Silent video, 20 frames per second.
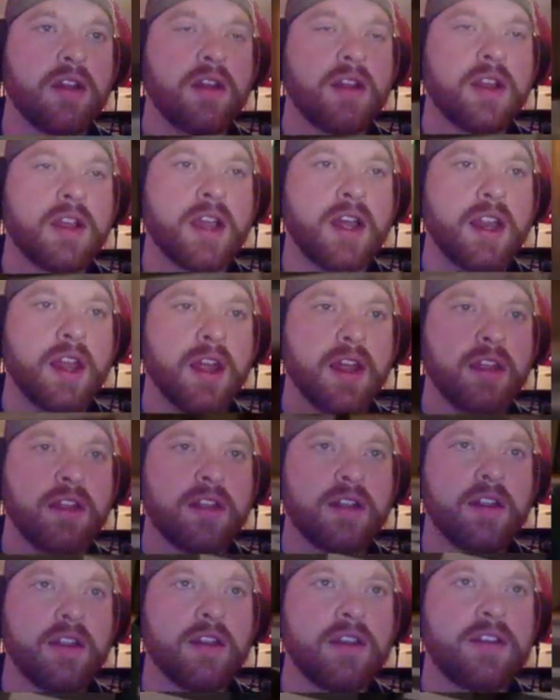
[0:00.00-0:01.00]
kind of
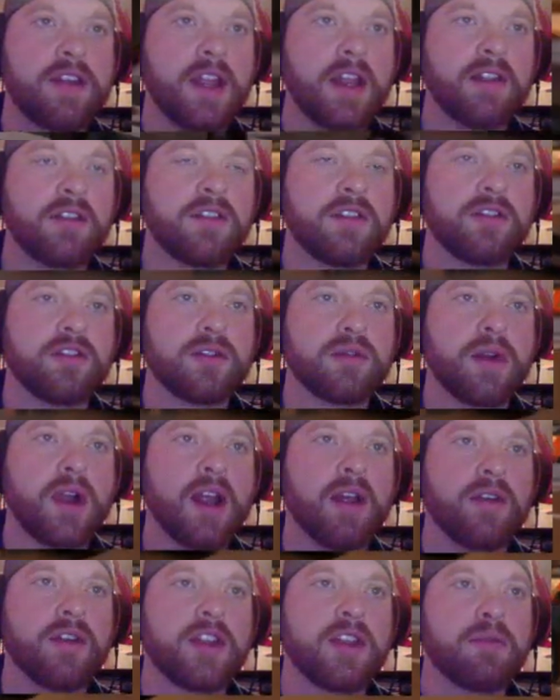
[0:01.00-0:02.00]
dances
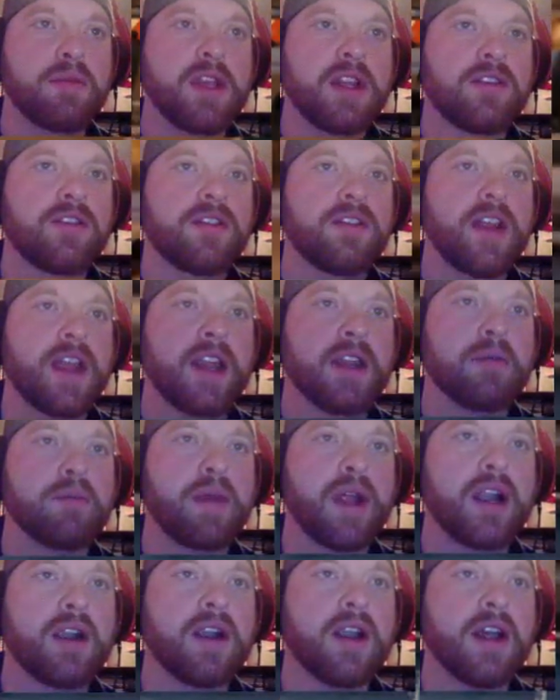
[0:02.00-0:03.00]
around. He meets Dana
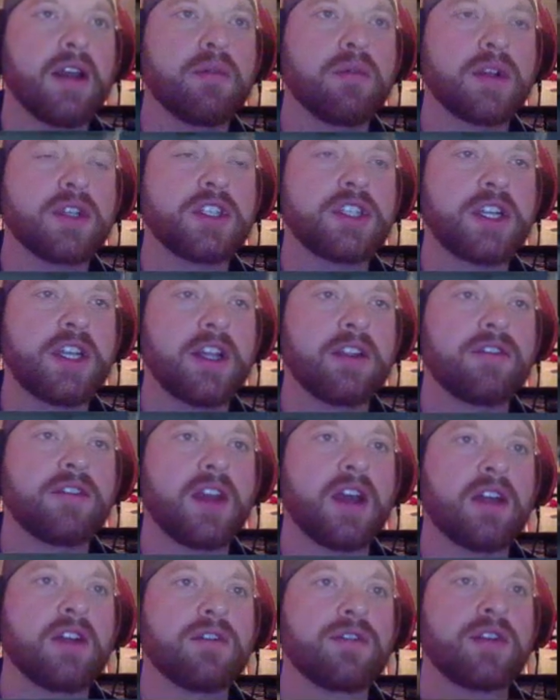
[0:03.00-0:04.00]
Barrett when she gets
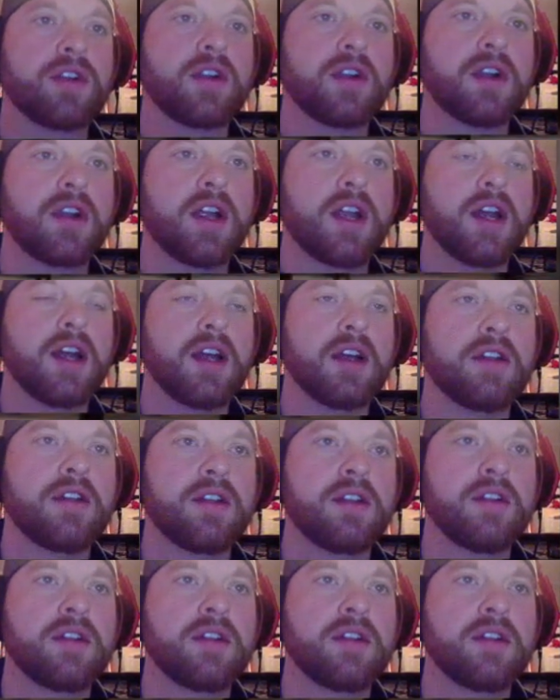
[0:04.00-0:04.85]
out of her